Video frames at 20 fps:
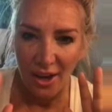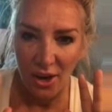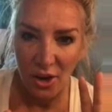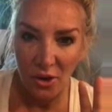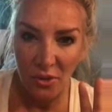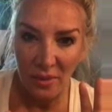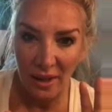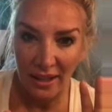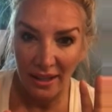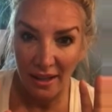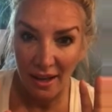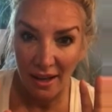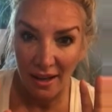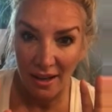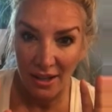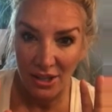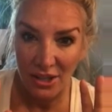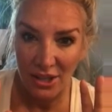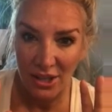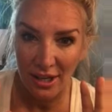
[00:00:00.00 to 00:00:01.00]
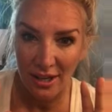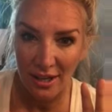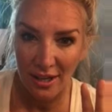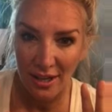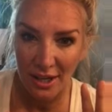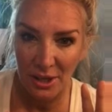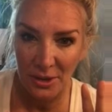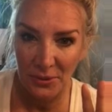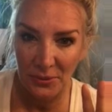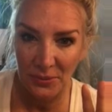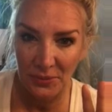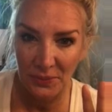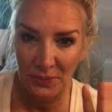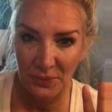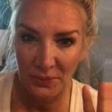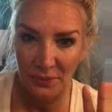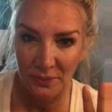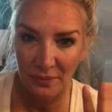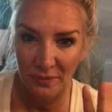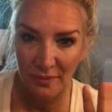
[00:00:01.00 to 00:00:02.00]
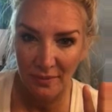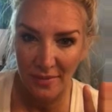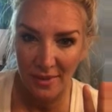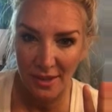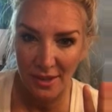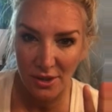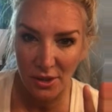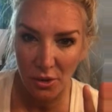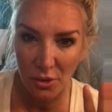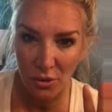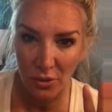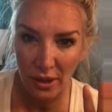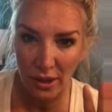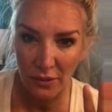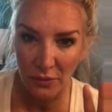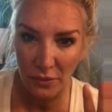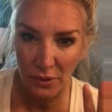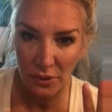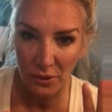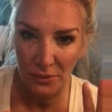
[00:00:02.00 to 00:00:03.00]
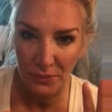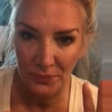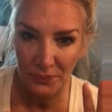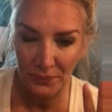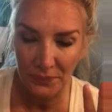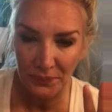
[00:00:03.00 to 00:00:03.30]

Oh my gosh, so grateful